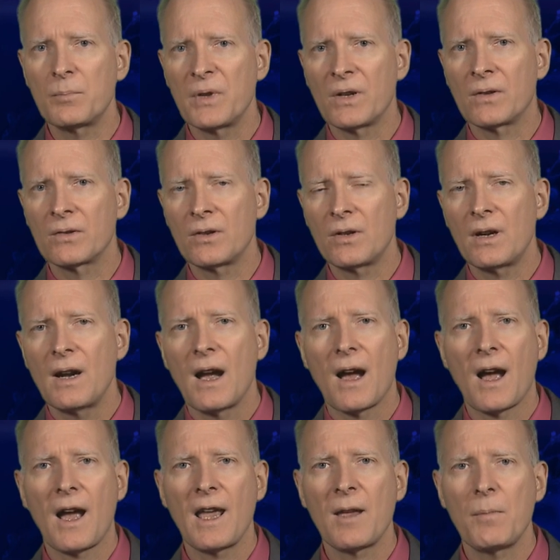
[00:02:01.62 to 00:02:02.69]
builder,
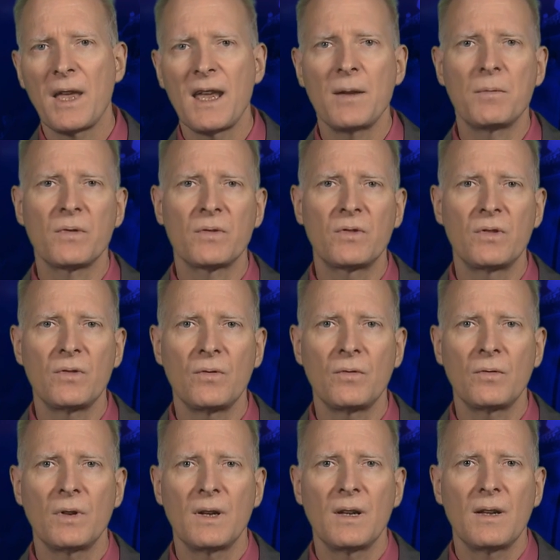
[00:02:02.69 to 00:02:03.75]
I am able
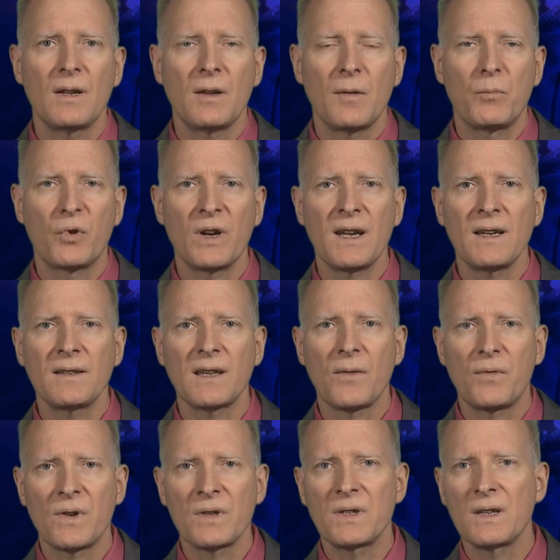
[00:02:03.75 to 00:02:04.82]
to bring
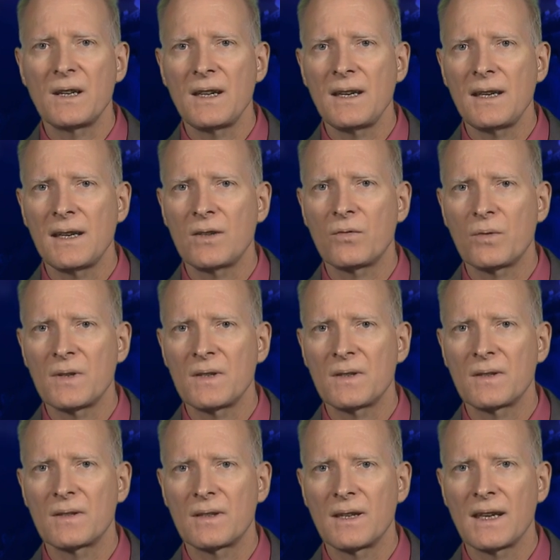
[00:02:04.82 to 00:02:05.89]
diversity
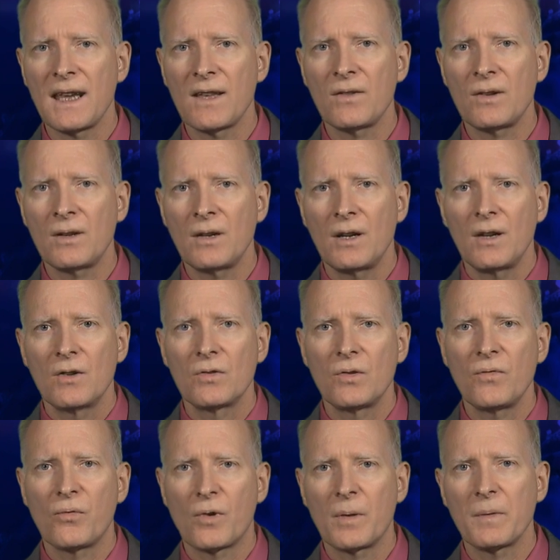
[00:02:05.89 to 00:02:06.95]
interests together
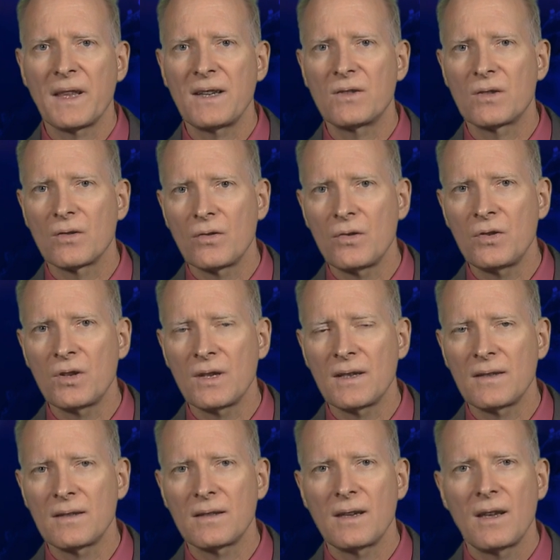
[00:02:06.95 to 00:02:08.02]
to formulate
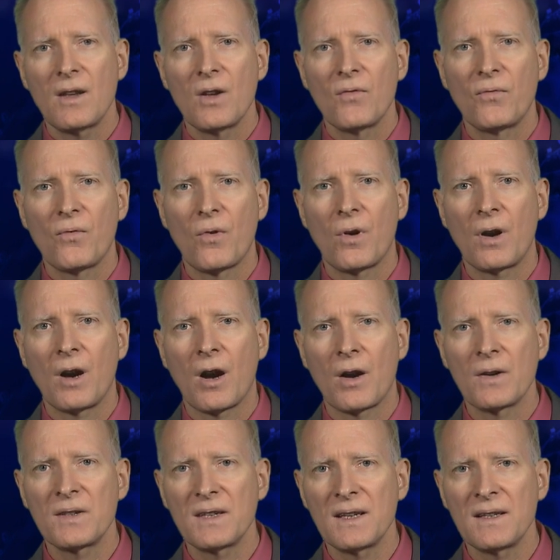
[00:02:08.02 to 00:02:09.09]
solutions for
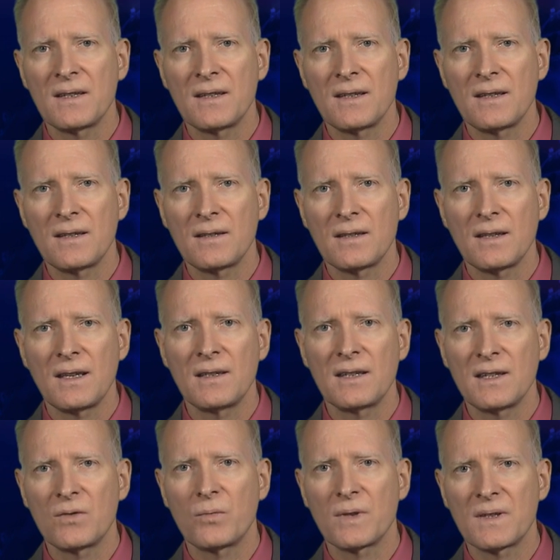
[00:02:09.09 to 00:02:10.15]
our citizens in
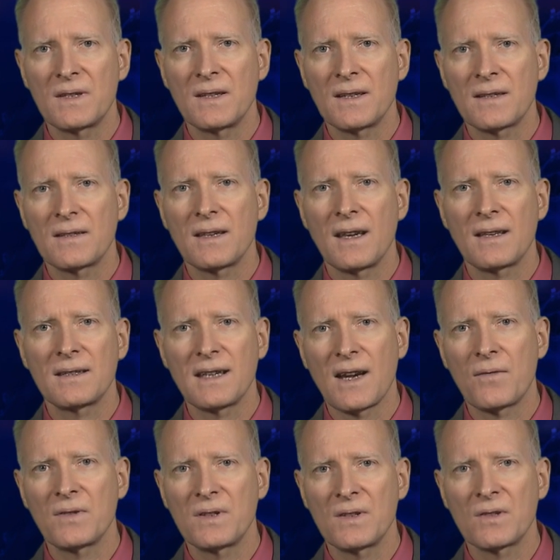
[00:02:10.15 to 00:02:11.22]
District 6 and
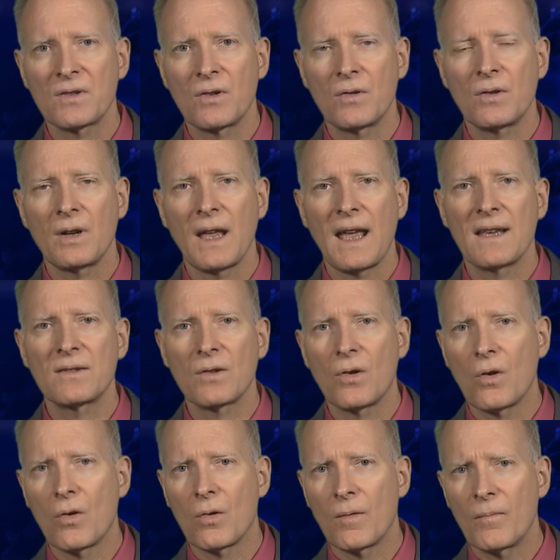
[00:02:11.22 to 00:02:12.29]
San Francisco as a
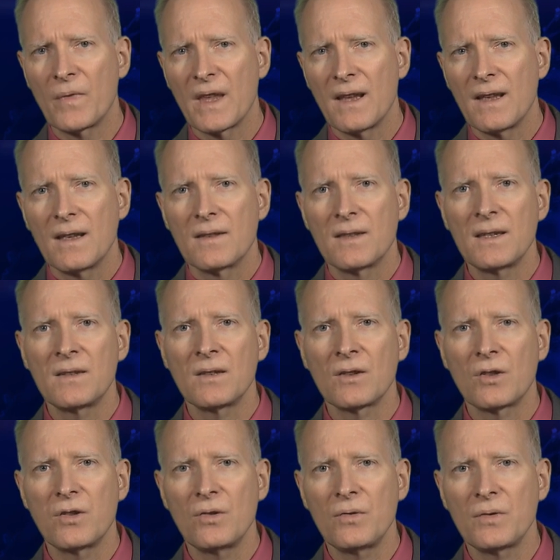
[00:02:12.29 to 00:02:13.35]
whole. This
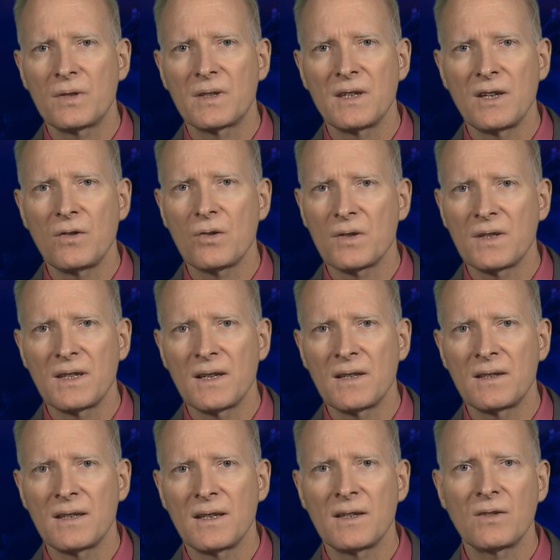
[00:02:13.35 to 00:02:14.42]
includes senior
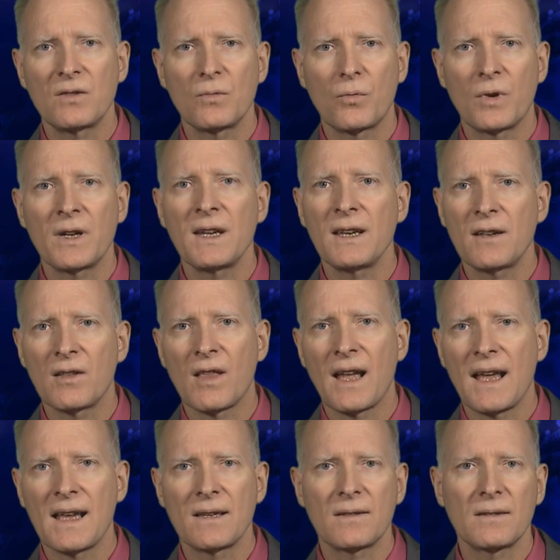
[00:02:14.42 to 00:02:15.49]
citizens, working
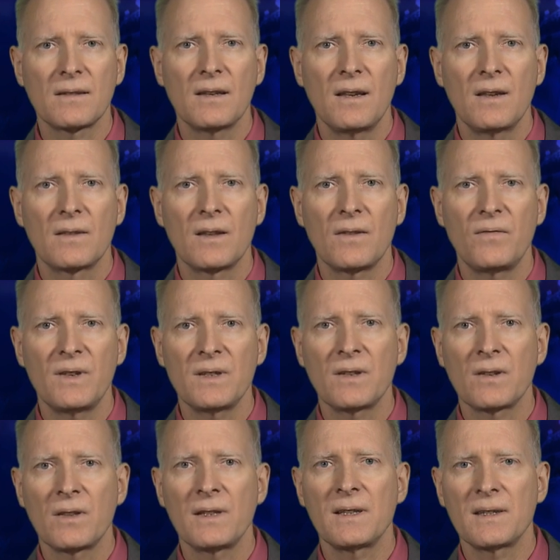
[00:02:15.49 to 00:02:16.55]
class, the
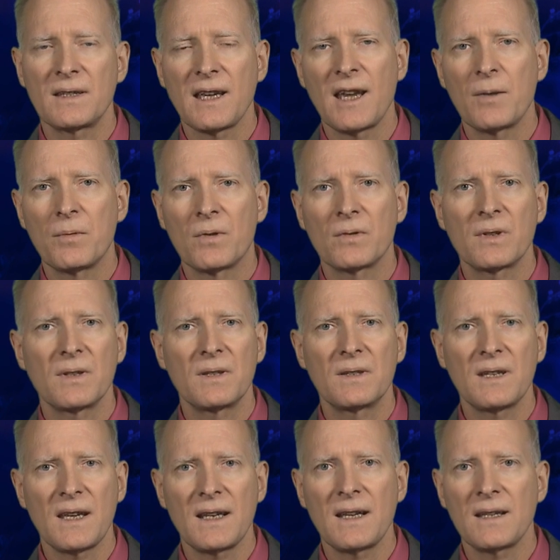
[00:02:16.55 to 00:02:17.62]
physically disabled,
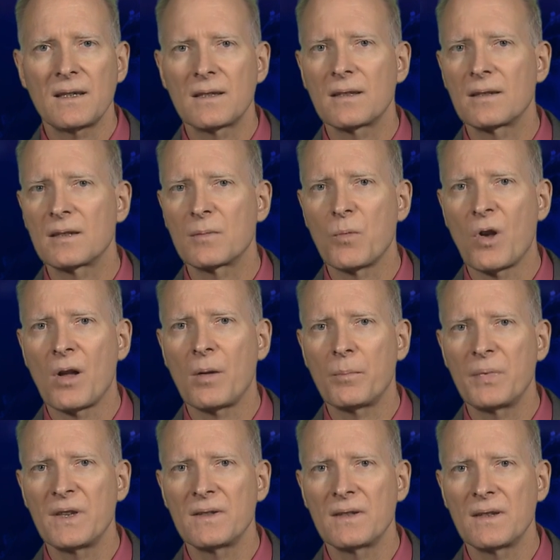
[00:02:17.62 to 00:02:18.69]
tenants, small
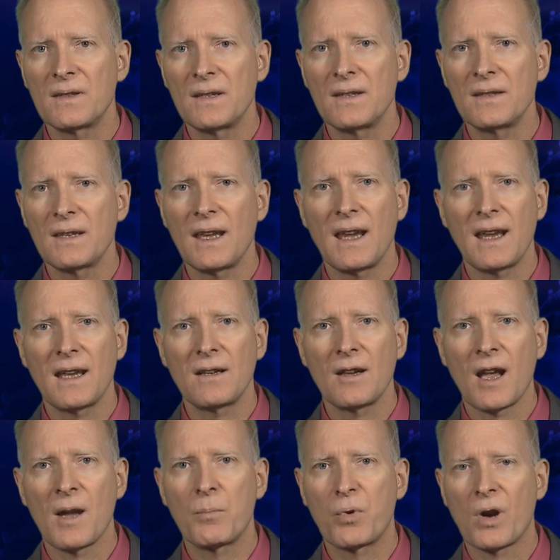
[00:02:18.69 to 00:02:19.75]
businesses, and
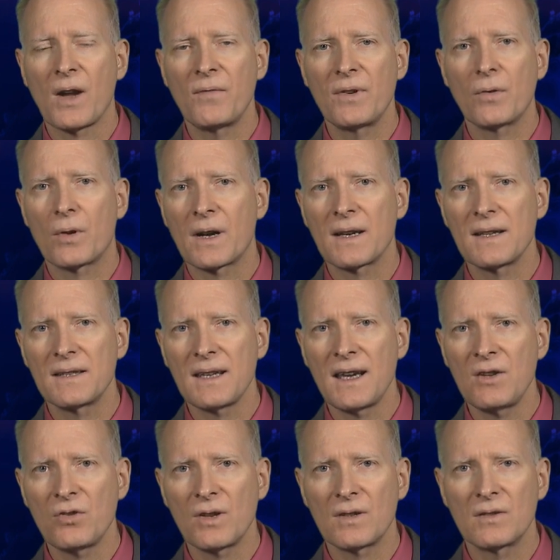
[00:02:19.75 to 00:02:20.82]
nonprofit
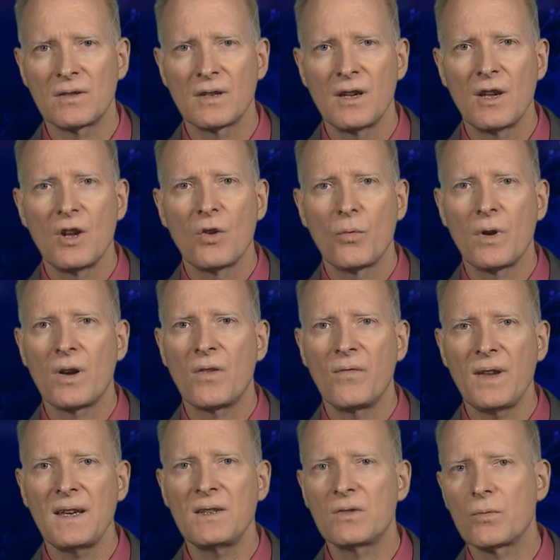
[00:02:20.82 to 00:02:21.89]
organizations. We are
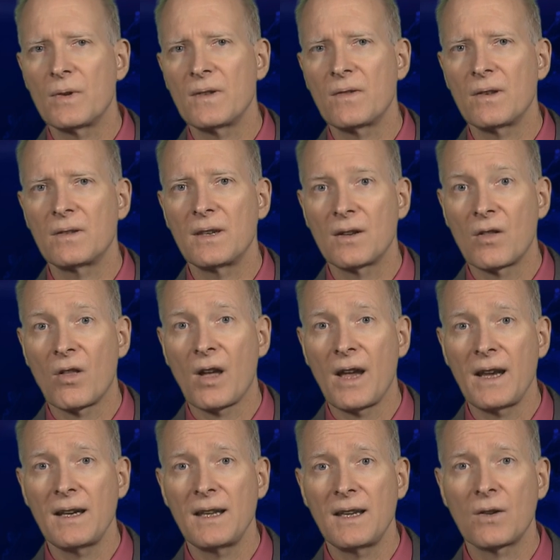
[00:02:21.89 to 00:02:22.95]
faced with a
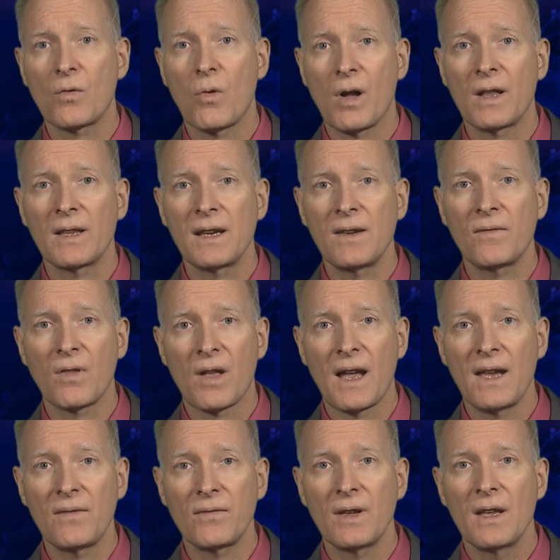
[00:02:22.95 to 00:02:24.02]
decline in quality of
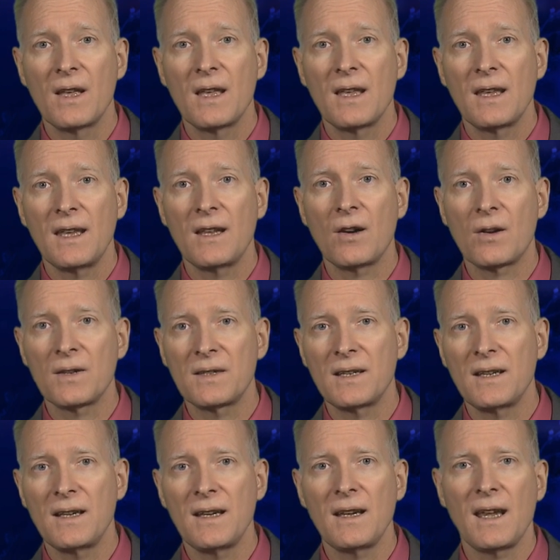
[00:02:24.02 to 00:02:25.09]
life in our
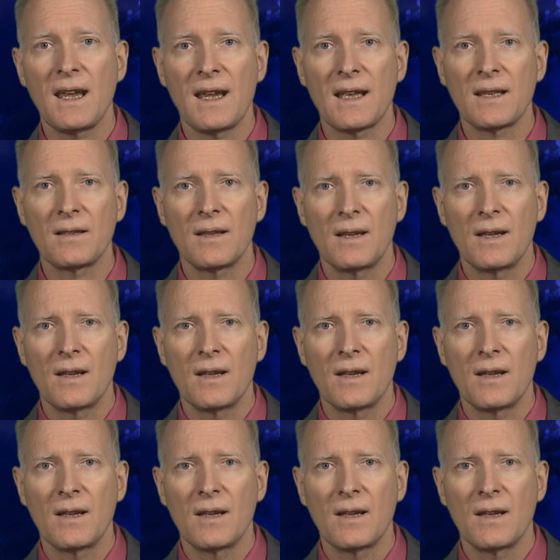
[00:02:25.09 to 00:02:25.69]
city, and